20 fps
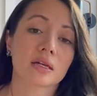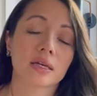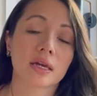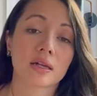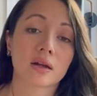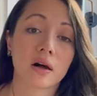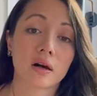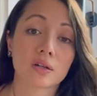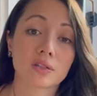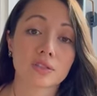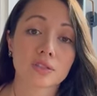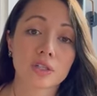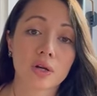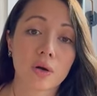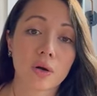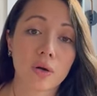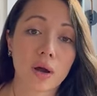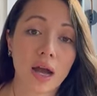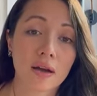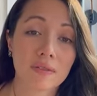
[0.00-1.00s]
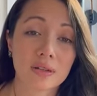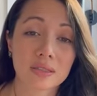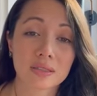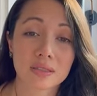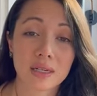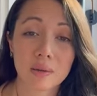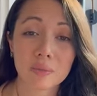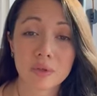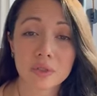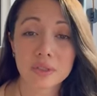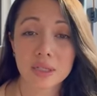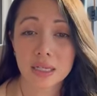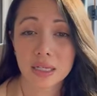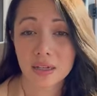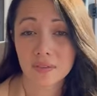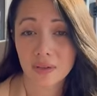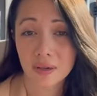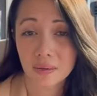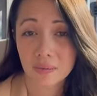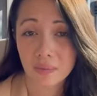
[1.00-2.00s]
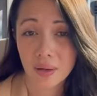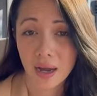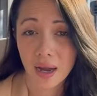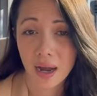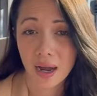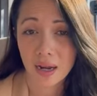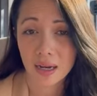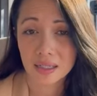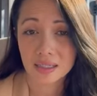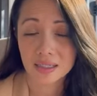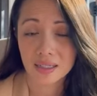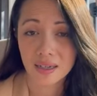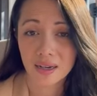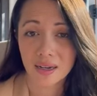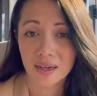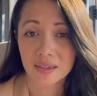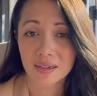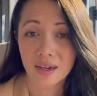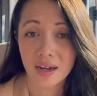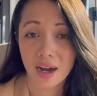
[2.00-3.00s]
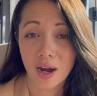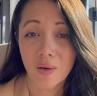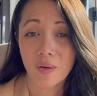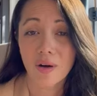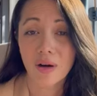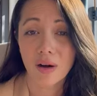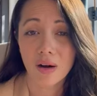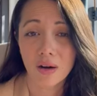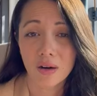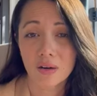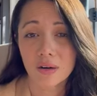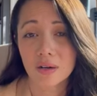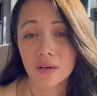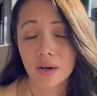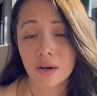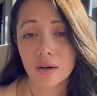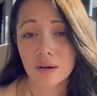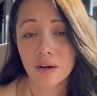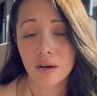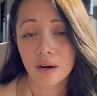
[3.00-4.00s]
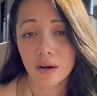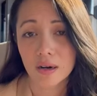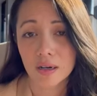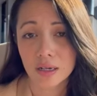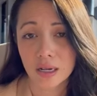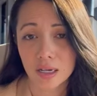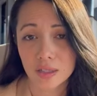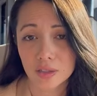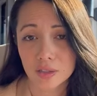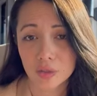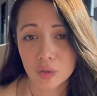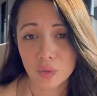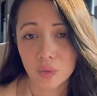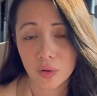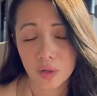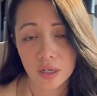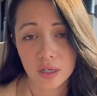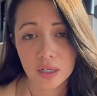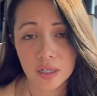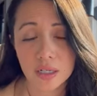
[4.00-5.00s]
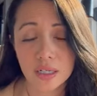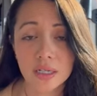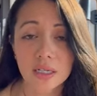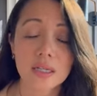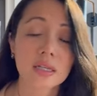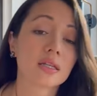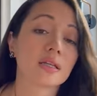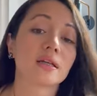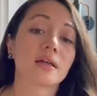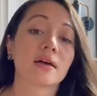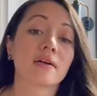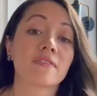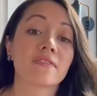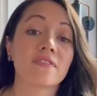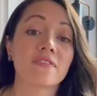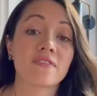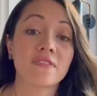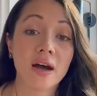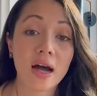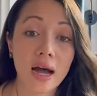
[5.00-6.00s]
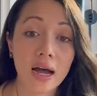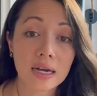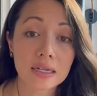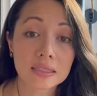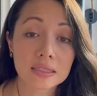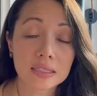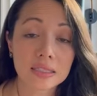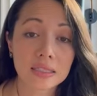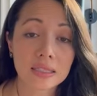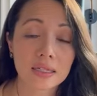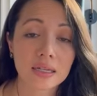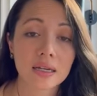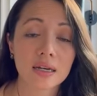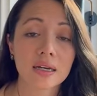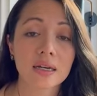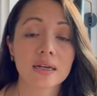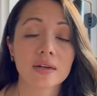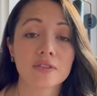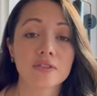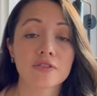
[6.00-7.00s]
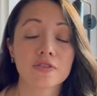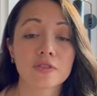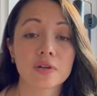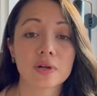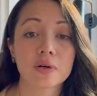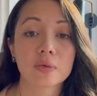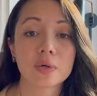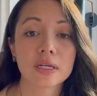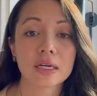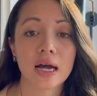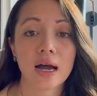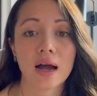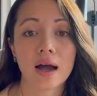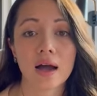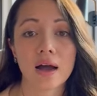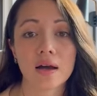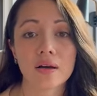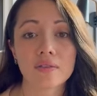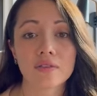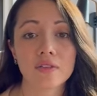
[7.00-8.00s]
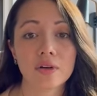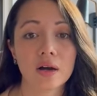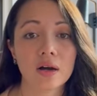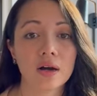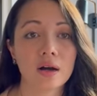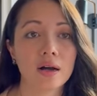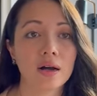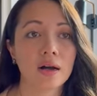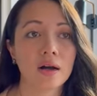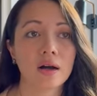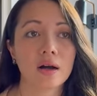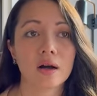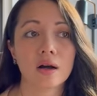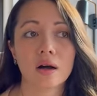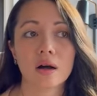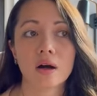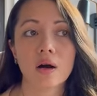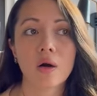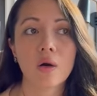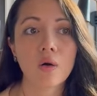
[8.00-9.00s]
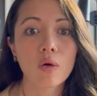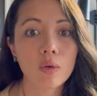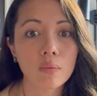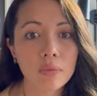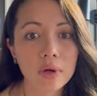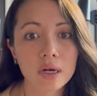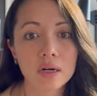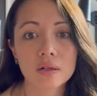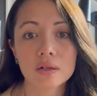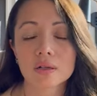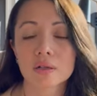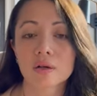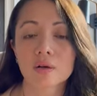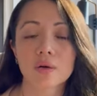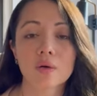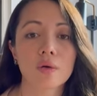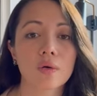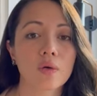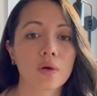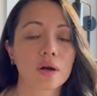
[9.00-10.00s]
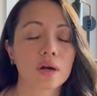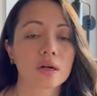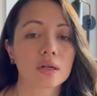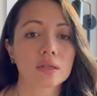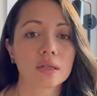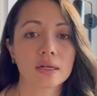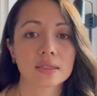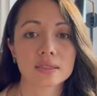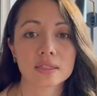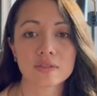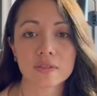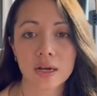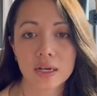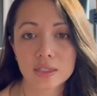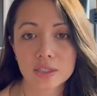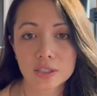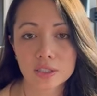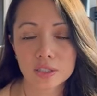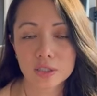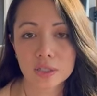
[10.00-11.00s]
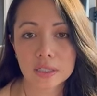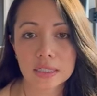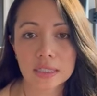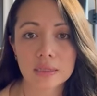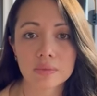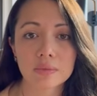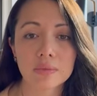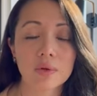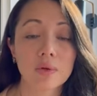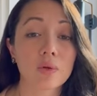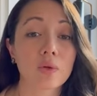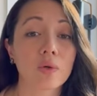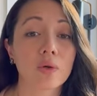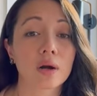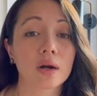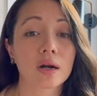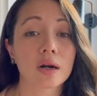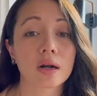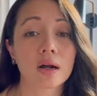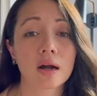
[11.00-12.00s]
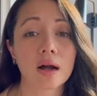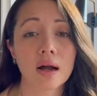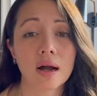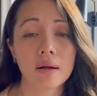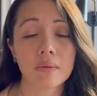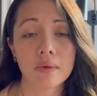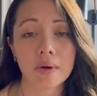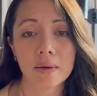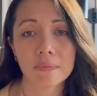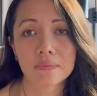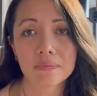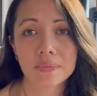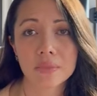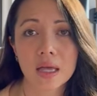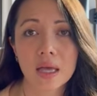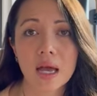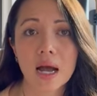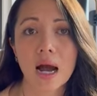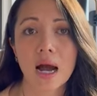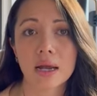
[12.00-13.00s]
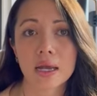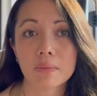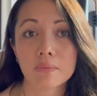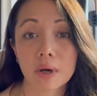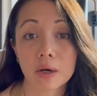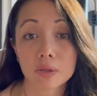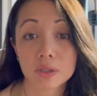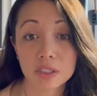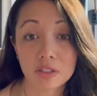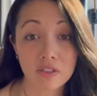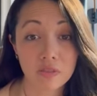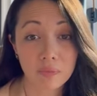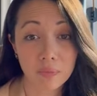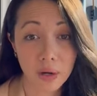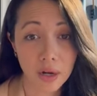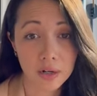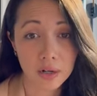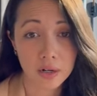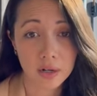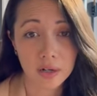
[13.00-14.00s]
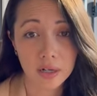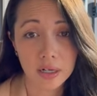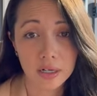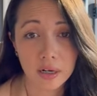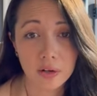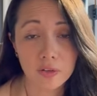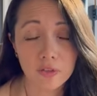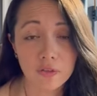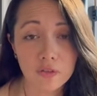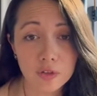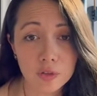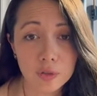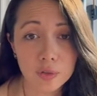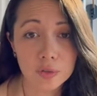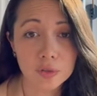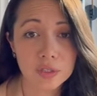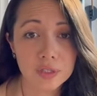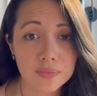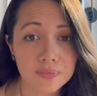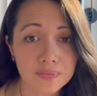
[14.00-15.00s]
can also have a double negative impact on how hard our heart has to work. Fat, if we have whole milk or lots of ice cream or a, um, high amounts of butter in our foods,